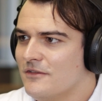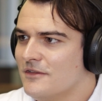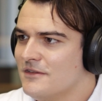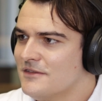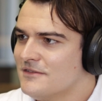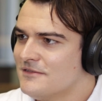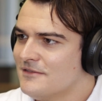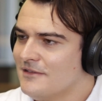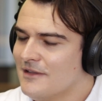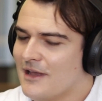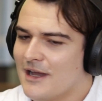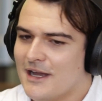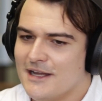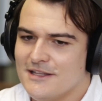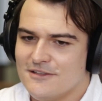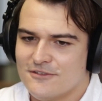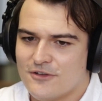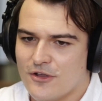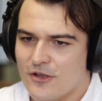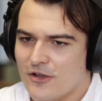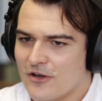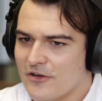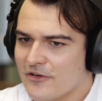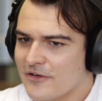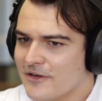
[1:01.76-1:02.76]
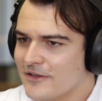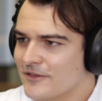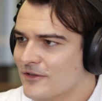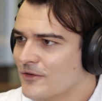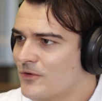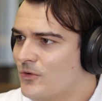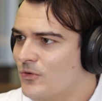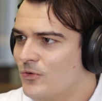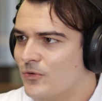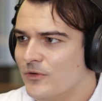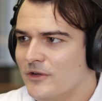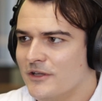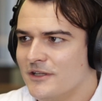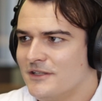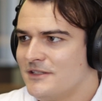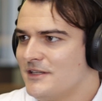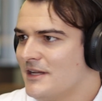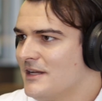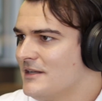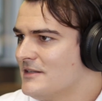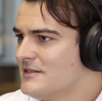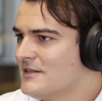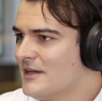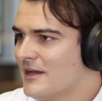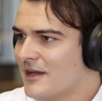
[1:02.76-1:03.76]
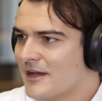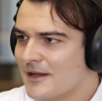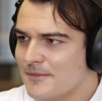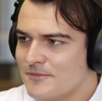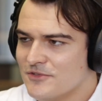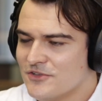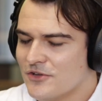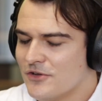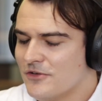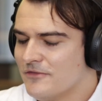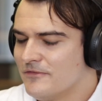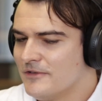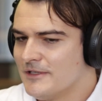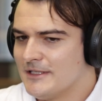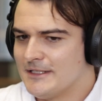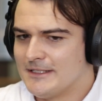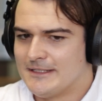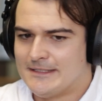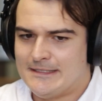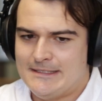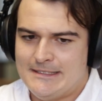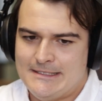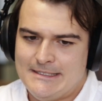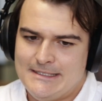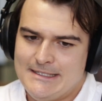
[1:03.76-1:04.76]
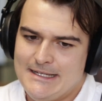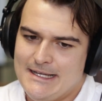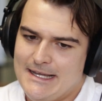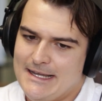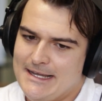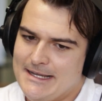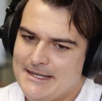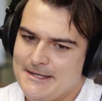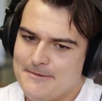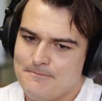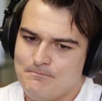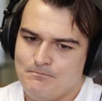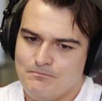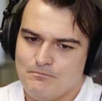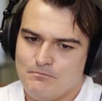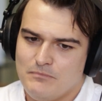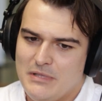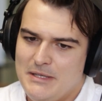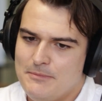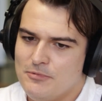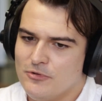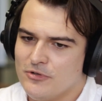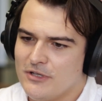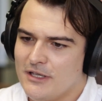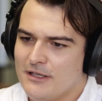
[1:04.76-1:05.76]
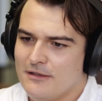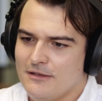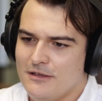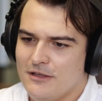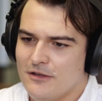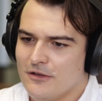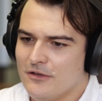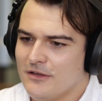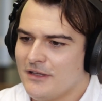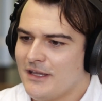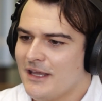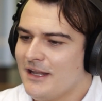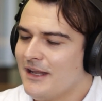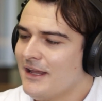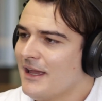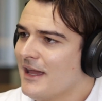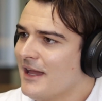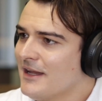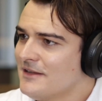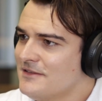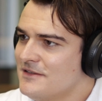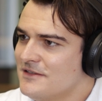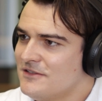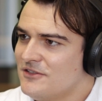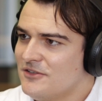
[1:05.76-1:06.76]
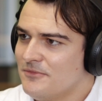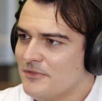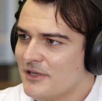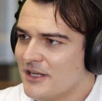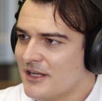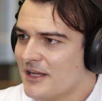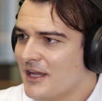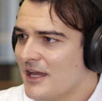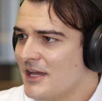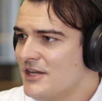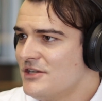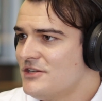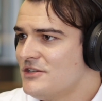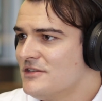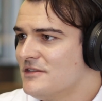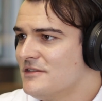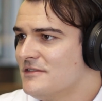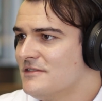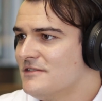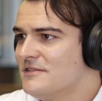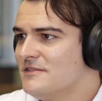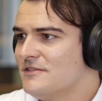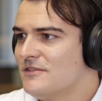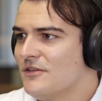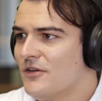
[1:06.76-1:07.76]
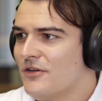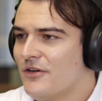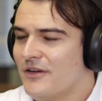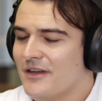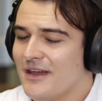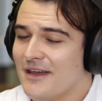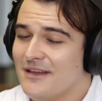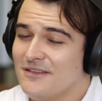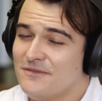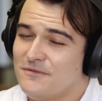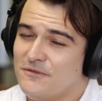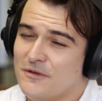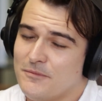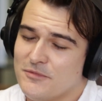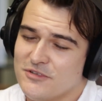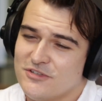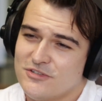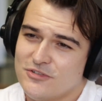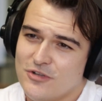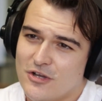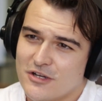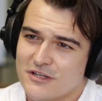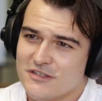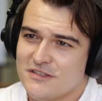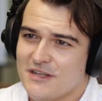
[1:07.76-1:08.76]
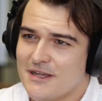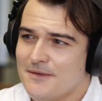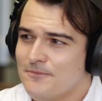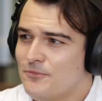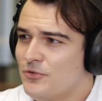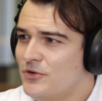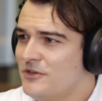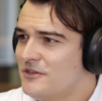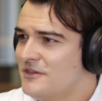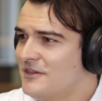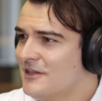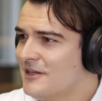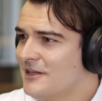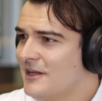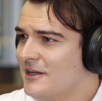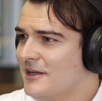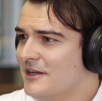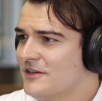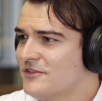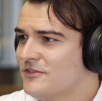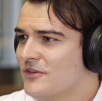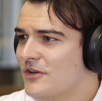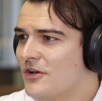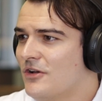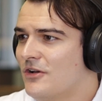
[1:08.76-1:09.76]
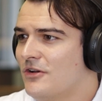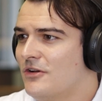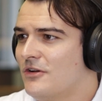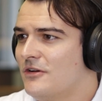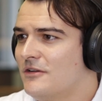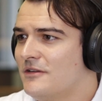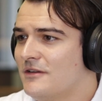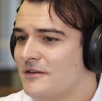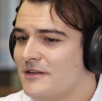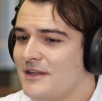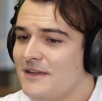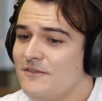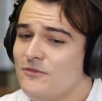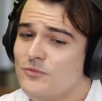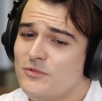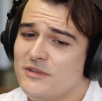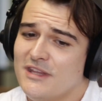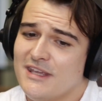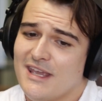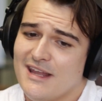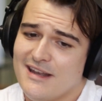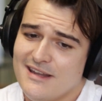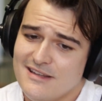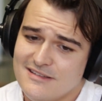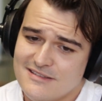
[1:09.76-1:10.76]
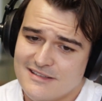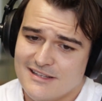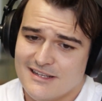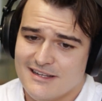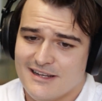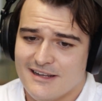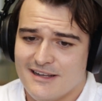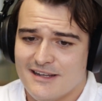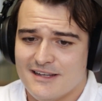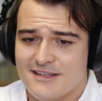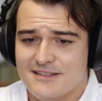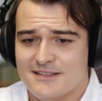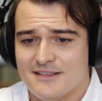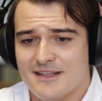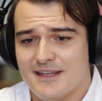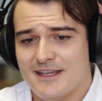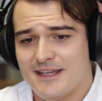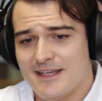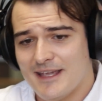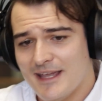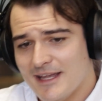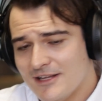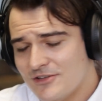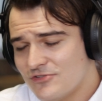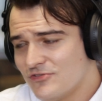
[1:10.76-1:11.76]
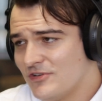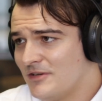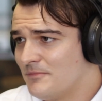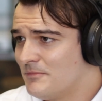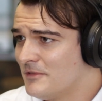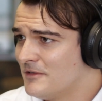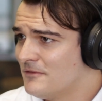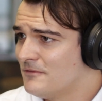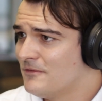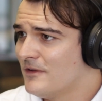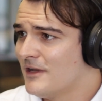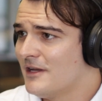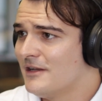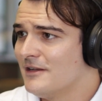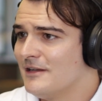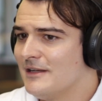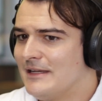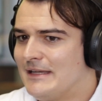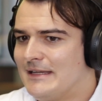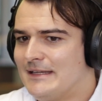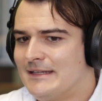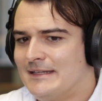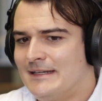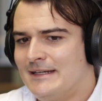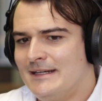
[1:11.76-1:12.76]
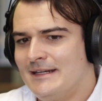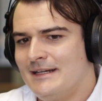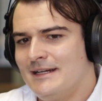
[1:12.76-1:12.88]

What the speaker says: There's lines going around the corner 10 times over. People, getting access to medications from a stock standpoint in the clinics are hard. And even when they get into the clinics and they get treatment finally,